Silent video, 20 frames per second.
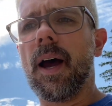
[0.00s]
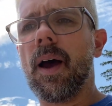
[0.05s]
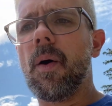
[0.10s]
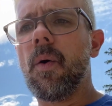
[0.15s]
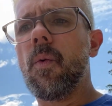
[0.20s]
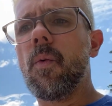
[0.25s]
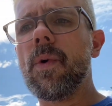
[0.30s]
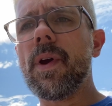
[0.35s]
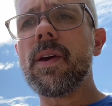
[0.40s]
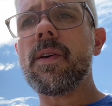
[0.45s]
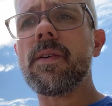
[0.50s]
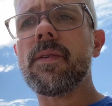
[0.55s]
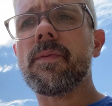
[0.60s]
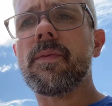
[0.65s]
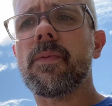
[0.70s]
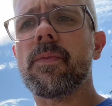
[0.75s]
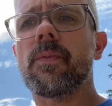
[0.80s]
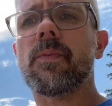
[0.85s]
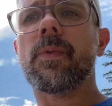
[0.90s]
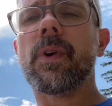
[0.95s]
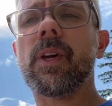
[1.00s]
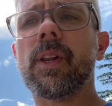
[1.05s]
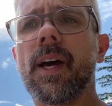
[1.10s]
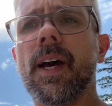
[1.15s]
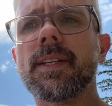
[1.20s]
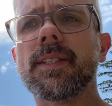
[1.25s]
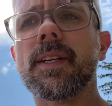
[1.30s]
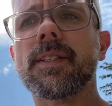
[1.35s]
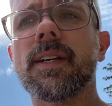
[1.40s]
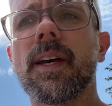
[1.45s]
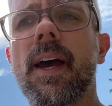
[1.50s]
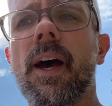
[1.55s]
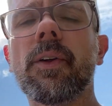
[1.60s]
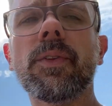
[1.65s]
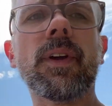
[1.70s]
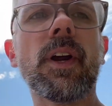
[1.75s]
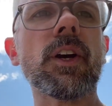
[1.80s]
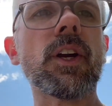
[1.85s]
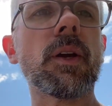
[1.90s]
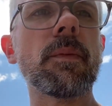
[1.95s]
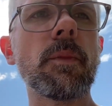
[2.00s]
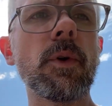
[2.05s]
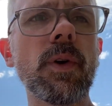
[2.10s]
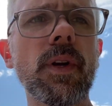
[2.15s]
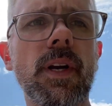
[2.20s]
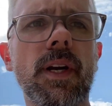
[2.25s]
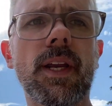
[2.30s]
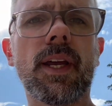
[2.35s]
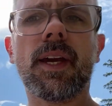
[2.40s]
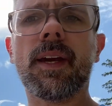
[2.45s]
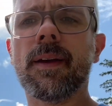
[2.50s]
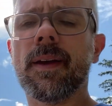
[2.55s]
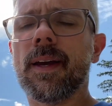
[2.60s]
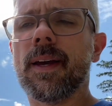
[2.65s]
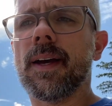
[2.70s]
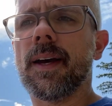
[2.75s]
we realized as a healthcare community,